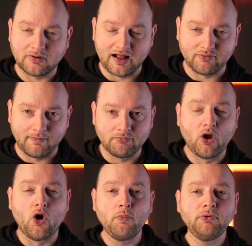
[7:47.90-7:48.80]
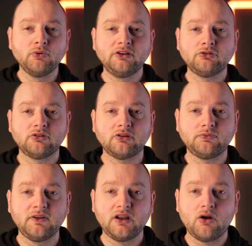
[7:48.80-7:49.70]
Either way, hope you enjoyed this
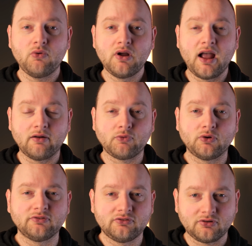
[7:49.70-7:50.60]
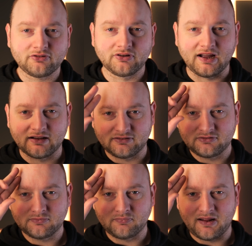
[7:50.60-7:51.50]
video and of course talk to you guys
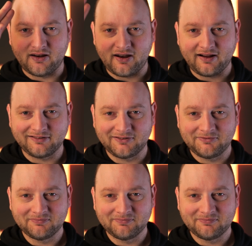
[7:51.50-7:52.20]
in the next.